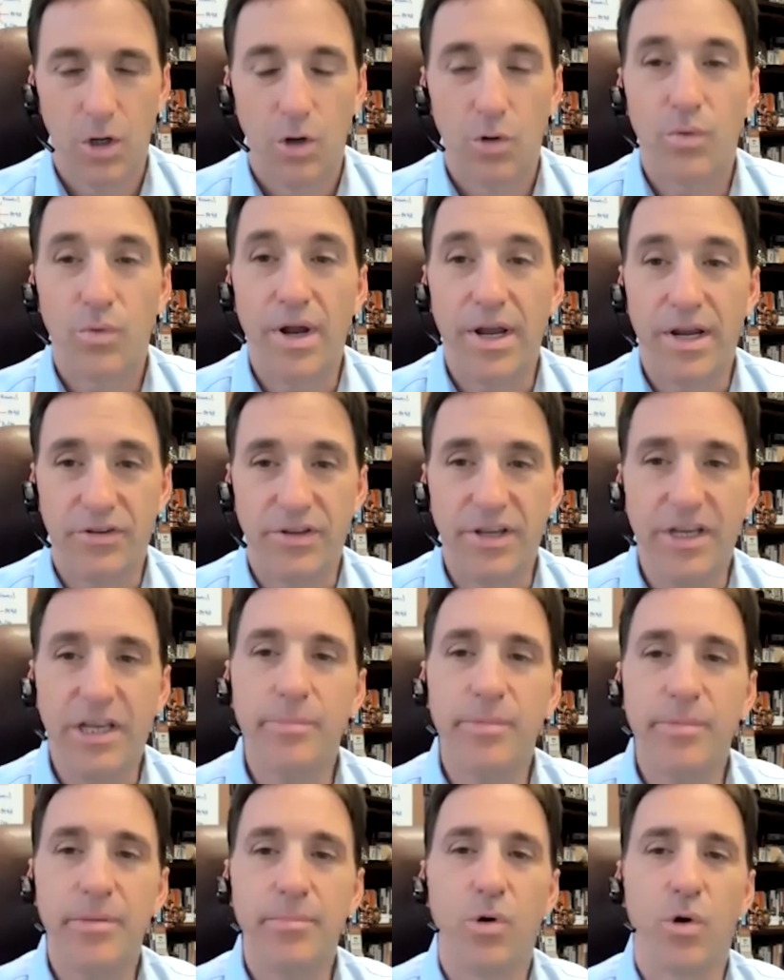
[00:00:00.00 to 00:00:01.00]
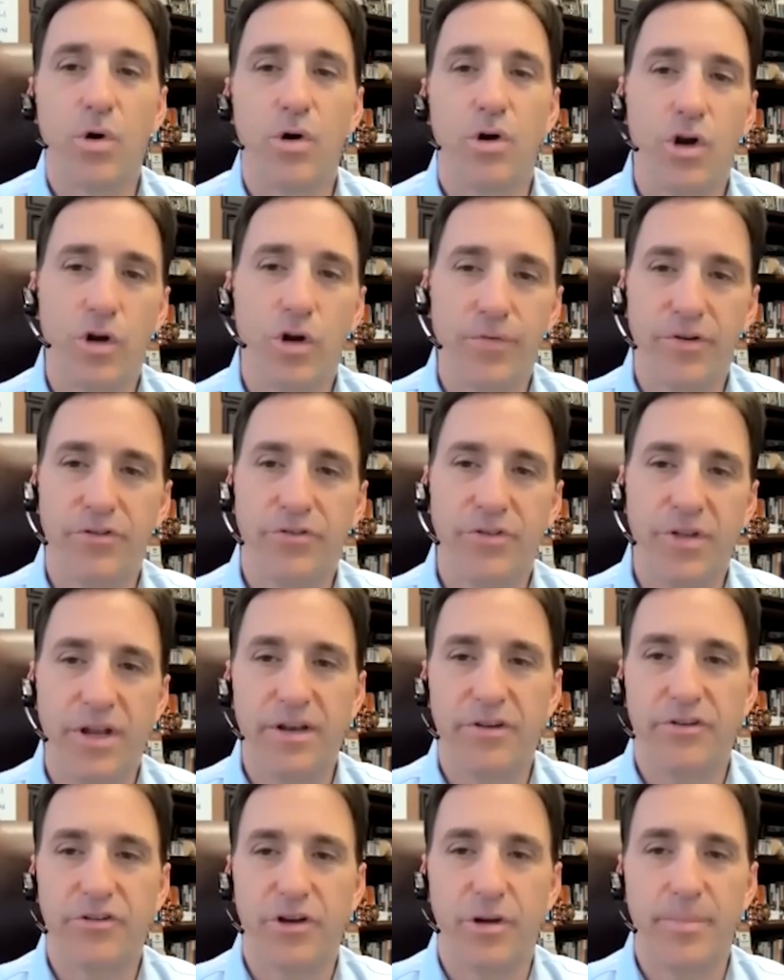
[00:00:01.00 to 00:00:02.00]
Right, because they could be more nervous, not
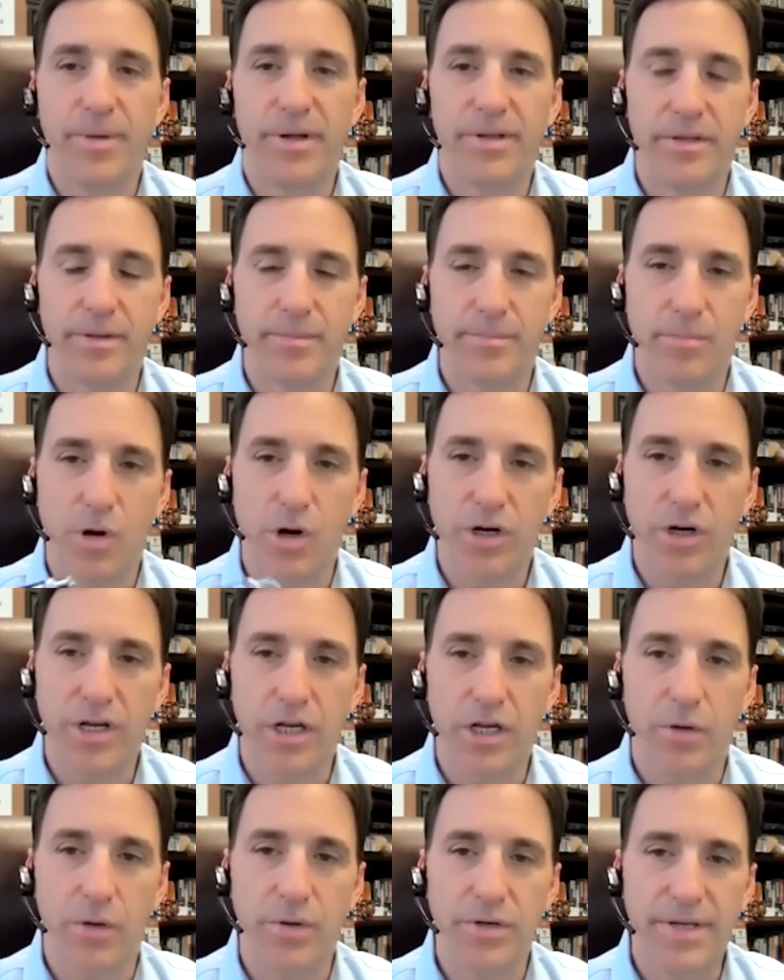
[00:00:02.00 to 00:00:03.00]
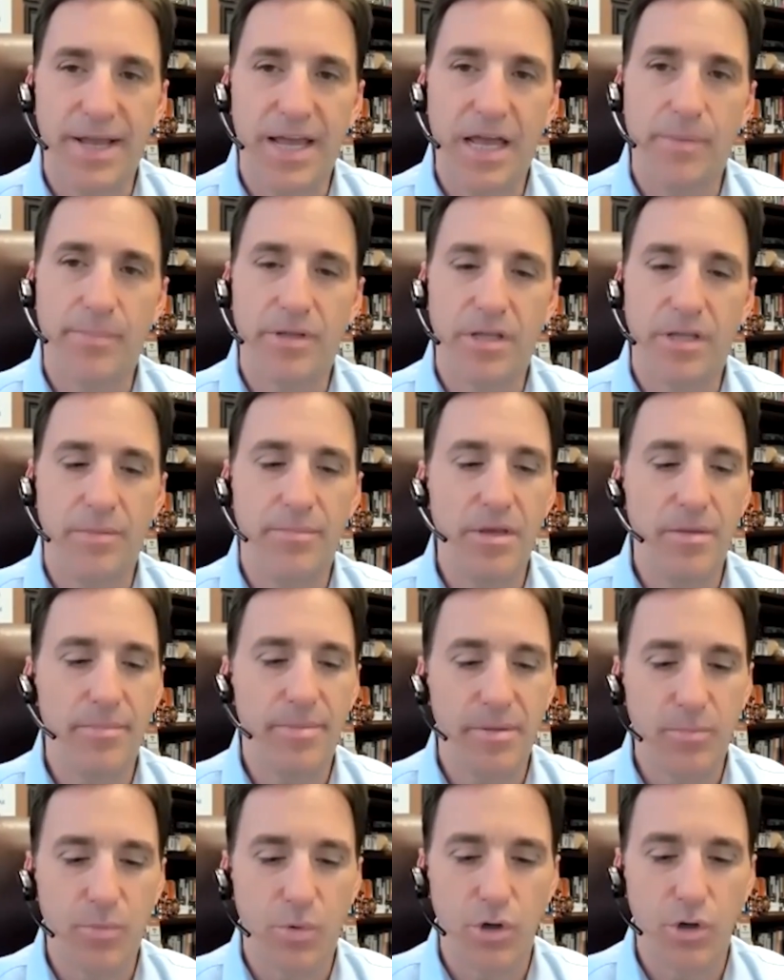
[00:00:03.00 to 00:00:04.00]
necessarily about the market going down, but they may
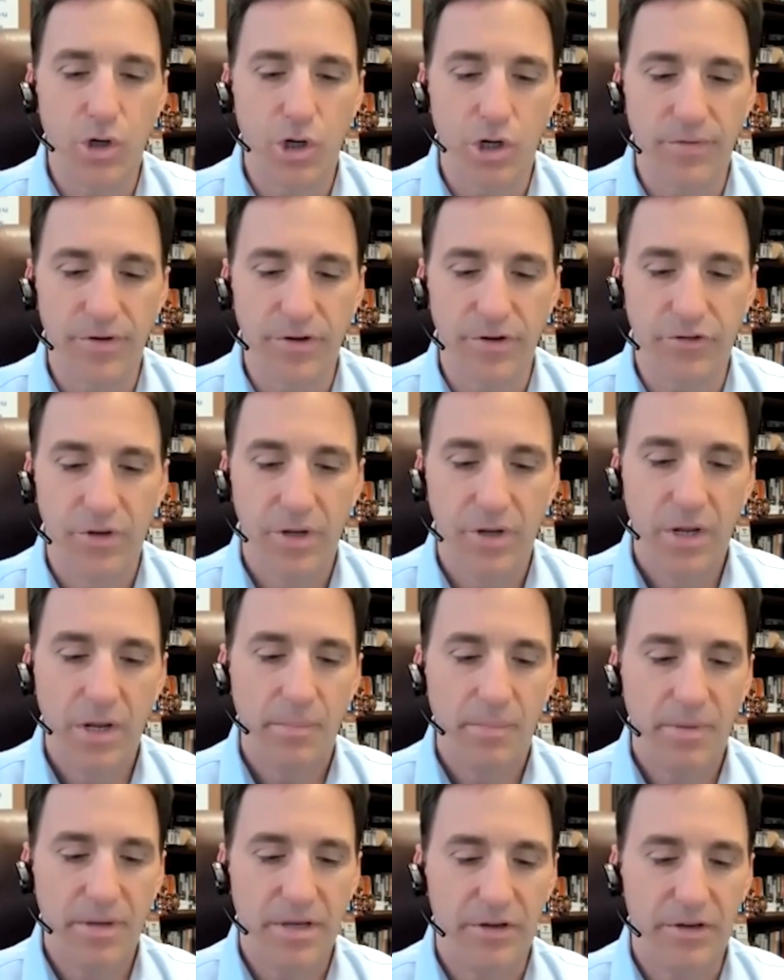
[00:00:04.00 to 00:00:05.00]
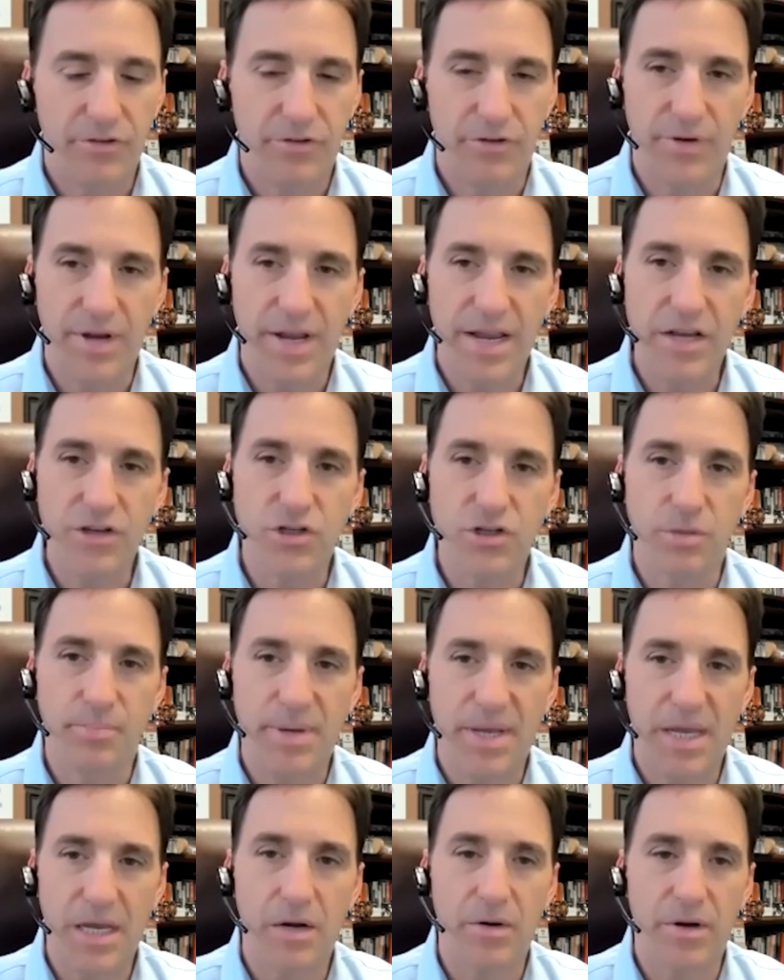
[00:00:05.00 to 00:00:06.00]
be more nervous because they're aging
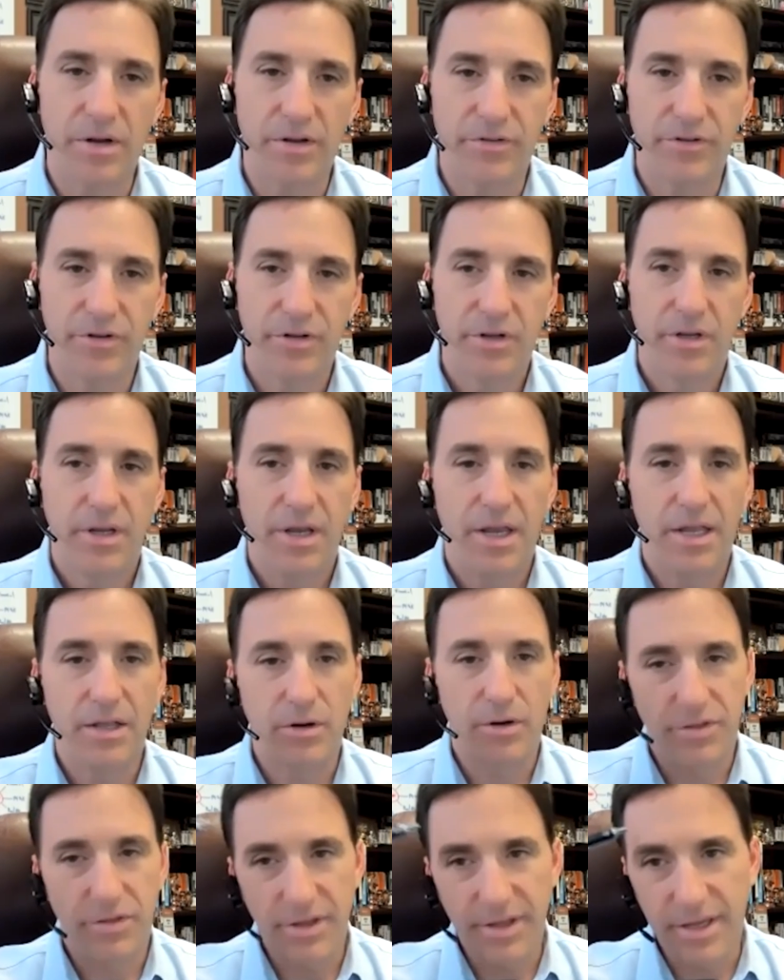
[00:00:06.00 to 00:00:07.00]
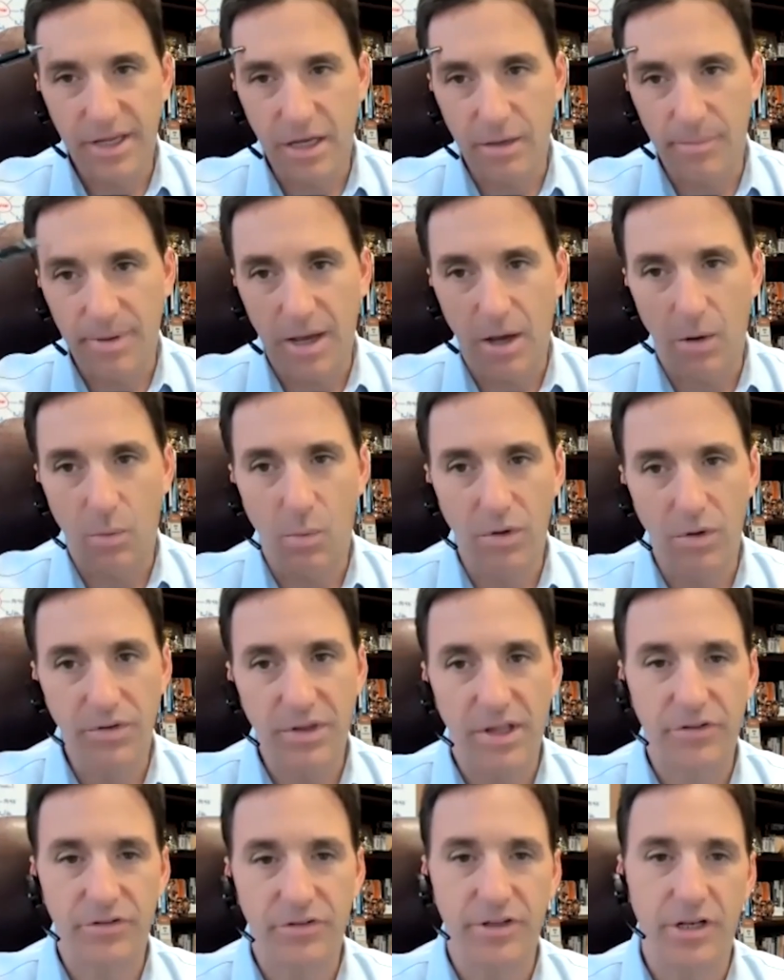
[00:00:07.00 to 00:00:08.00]
parent and they're thinking about what
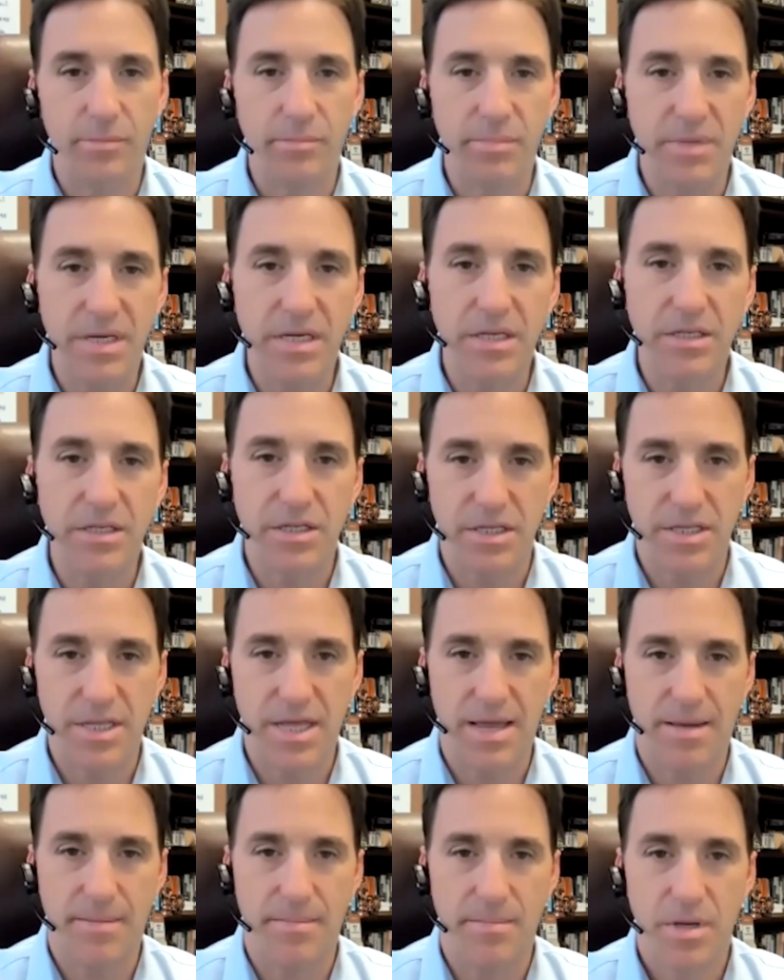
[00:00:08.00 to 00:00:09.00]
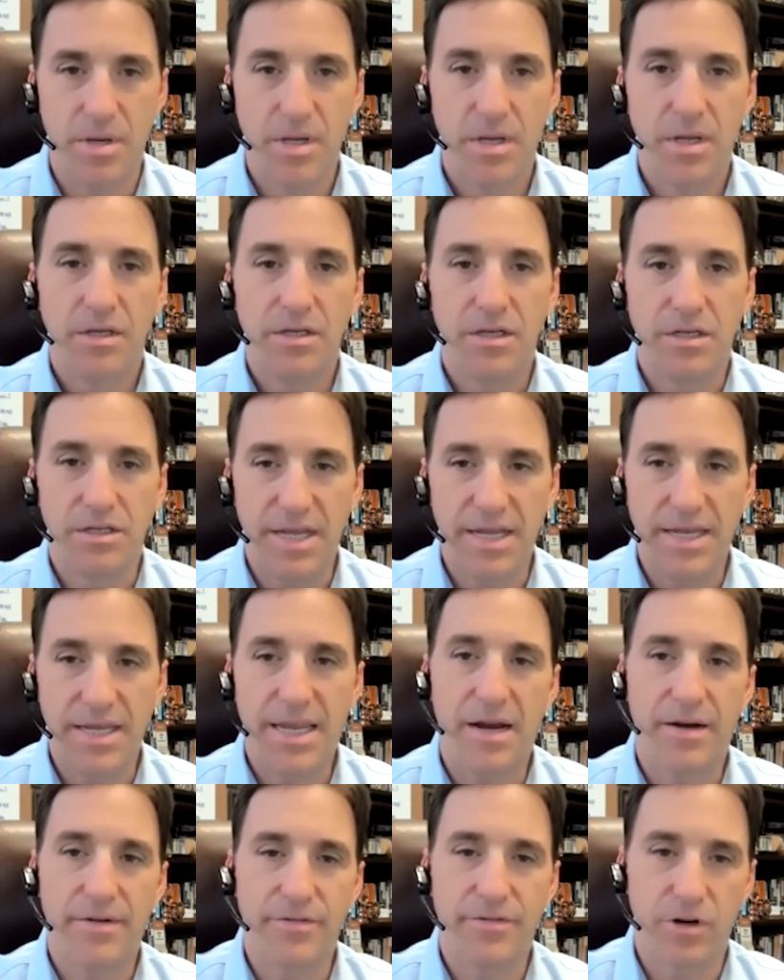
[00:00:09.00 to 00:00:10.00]
that's going to mean to them to take
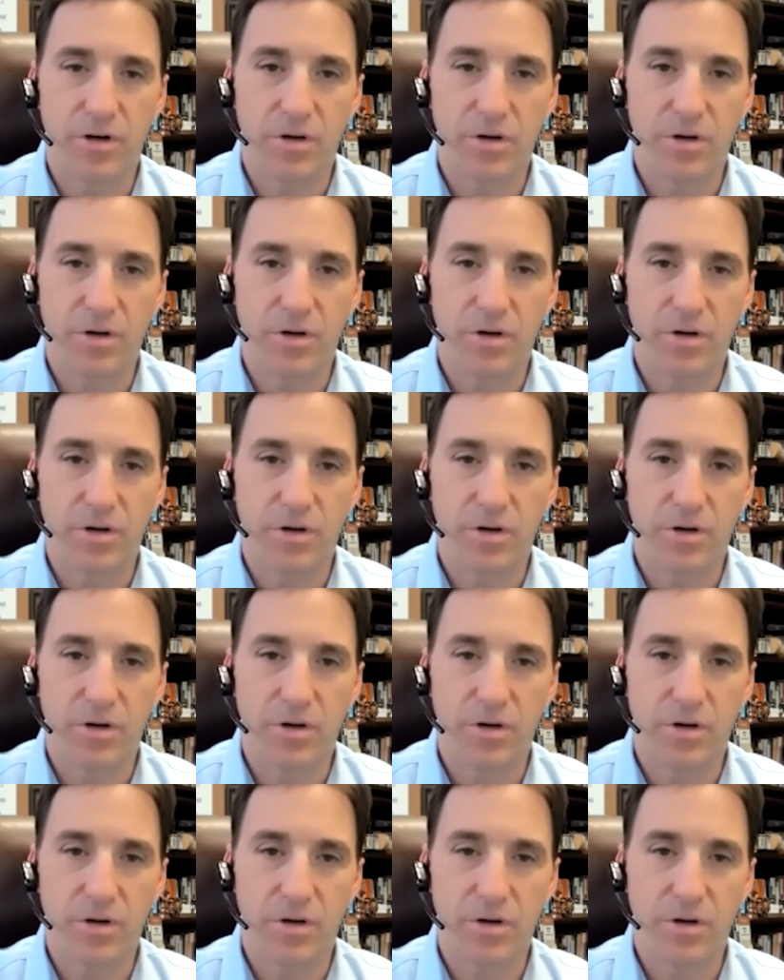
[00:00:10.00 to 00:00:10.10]
care of